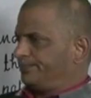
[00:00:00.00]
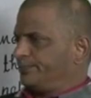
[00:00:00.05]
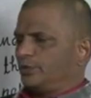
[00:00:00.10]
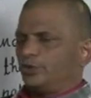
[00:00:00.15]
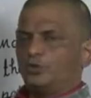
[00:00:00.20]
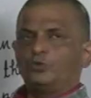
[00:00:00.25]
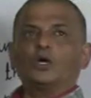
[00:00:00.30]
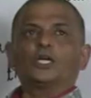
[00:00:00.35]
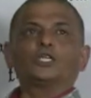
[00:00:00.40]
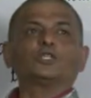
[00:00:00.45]

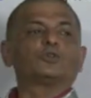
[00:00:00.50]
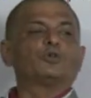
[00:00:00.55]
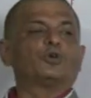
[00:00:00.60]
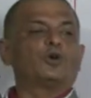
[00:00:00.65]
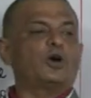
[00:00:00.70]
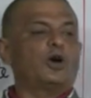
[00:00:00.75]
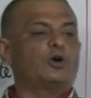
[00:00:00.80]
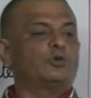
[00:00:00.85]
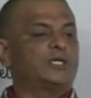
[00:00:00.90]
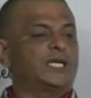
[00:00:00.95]
You want to
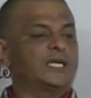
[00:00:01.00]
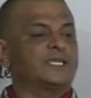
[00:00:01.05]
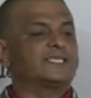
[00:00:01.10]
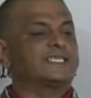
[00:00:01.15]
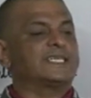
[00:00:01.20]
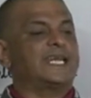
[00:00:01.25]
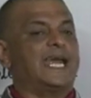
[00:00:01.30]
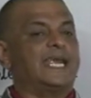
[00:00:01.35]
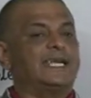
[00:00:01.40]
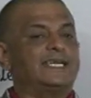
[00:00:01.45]
go out and
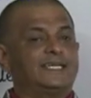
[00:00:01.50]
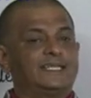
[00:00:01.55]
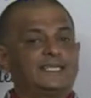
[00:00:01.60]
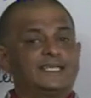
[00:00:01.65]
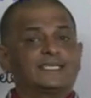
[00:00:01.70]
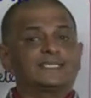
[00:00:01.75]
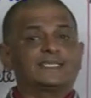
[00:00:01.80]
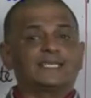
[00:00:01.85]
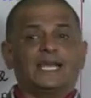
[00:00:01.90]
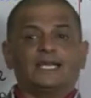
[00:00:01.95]
stand in
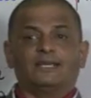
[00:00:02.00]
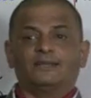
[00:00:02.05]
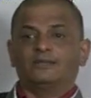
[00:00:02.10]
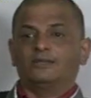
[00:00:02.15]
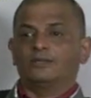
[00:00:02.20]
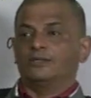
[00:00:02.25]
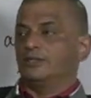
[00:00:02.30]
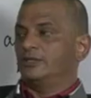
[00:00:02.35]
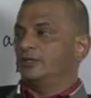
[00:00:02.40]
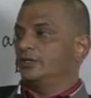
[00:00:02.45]
the sun.
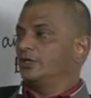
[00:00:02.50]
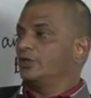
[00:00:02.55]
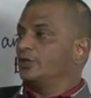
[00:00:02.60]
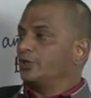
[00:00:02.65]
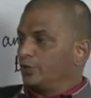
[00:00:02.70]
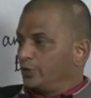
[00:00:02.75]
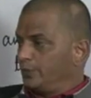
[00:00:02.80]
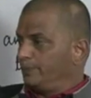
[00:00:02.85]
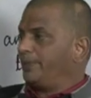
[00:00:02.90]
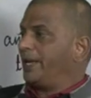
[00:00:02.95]

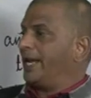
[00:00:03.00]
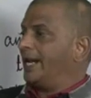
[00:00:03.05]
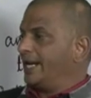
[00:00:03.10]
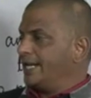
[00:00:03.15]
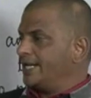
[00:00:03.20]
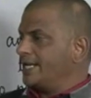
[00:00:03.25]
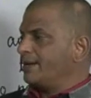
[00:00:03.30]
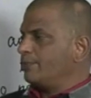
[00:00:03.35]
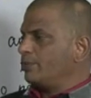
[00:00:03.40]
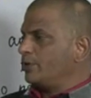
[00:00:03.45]
Do you pay
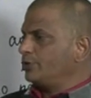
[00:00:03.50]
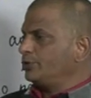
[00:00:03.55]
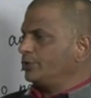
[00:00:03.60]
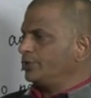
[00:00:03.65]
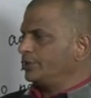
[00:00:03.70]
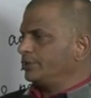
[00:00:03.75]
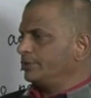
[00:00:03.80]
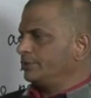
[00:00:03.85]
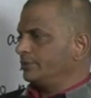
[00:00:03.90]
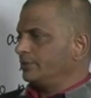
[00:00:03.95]
any amount?
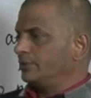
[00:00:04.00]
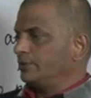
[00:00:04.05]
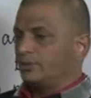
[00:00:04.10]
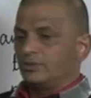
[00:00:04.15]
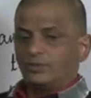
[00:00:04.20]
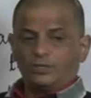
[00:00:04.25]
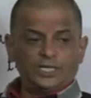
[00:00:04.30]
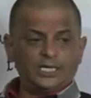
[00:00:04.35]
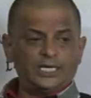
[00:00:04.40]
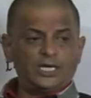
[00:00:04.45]
You
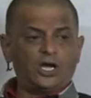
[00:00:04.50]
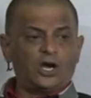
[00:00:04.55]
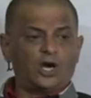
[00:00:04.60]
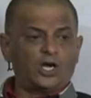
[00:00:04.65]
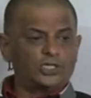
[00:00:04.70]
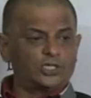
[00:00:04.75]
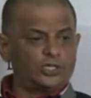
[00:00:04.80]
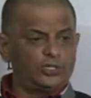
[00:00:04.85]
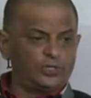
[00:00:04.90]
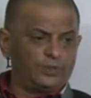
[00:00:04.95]
go in an
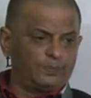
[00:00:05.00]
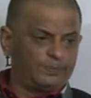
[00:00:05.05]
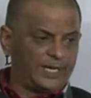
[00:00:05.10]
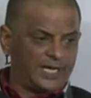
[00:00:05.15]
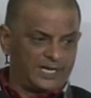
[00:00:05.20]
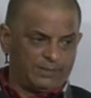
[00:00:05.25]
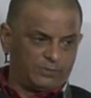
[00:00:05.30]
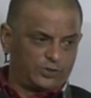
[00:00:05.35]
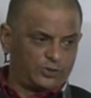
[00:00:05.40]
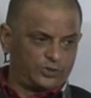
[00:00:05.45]
auto, you
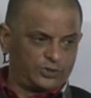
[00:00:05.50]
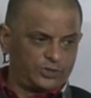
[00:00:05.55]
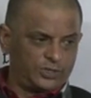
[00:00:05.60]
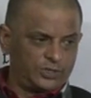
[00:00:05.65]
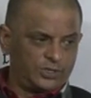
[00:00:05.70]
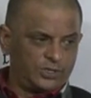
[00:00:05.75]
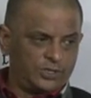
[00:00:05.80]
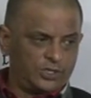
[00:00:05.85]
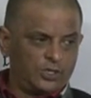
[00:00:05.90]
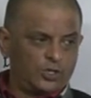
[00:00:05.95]
pay amount.
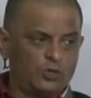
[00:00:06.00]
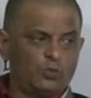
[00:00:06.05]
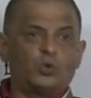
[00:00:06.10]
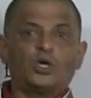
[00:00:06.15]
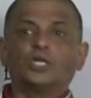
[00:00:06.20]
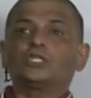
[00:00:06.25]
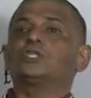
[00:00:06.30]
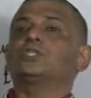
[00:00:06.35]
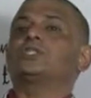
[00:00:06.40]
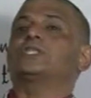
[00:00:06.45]

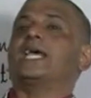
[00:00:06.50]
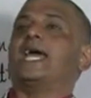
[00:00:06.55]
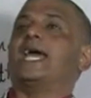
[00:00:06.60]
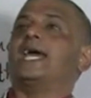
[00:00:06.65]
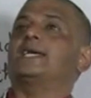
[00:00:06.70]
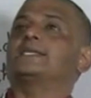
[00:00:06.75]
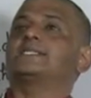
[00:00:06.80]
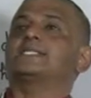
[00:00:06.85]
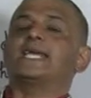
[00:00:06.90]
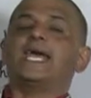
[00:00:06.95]
Want to
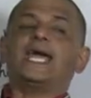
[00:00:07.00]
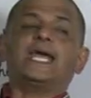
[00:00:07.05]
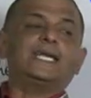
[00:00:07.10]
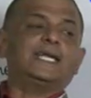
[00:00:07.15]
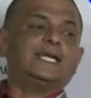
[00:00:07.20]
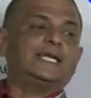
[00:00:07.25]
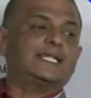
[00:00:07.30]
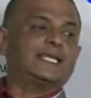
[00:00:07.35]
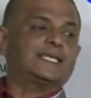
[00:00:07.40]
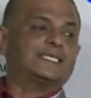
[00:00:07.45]
stand
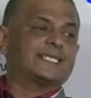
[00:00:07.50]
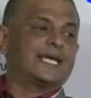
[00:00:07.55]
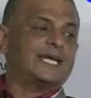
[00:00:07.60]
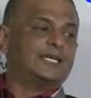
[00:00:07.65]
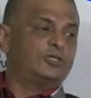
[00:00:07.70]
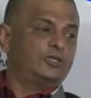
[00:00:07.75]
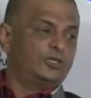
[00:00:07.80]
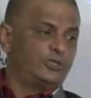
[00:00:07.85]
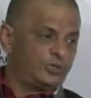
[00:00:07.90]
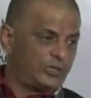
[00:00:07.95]
in the
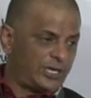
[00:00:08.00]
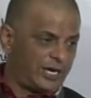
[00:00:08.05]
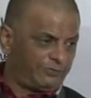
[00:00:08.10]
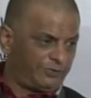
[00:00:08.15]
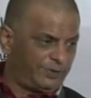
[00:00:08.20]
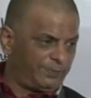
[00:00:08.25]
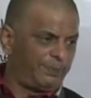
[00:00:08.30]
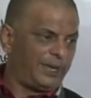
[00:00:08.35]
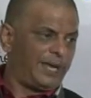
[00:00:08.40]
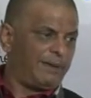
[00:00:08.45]
sun, do you have
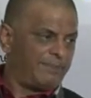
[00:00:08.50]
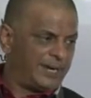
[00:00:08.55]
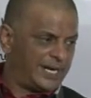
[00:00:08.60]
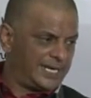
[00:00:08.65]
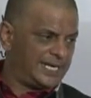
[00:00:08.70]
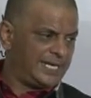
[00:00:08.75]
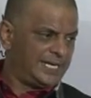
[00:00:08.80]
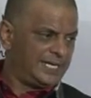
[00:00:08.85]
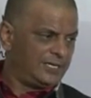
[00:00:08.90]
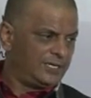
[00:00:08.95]
to pay
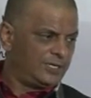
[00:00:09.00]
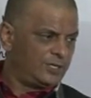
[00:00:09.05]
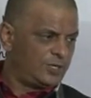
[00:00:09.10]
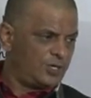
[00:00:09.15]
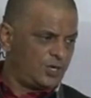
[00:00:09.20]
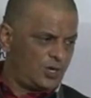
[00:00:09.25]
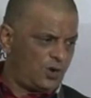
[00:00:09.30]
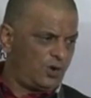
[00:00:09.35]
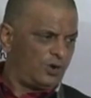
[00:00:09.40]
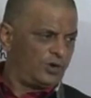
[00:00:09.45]
money?
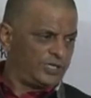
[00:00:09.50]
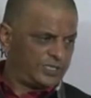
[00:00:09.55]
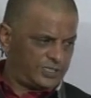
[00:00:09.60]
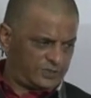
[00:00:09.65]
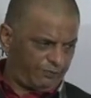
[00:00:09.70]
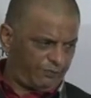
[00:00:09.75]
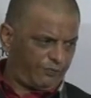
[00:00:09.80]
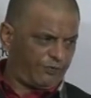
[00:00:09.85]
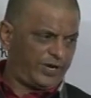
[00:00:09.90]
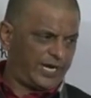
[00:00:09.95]
No,
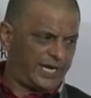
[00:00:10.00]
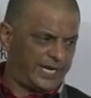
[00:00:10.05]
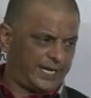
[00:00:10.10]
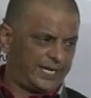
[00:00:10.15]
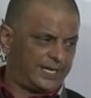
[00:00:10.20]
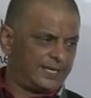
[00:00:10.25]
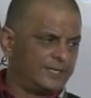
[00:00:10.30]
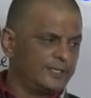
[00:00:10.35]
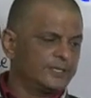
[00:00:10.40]
it's free.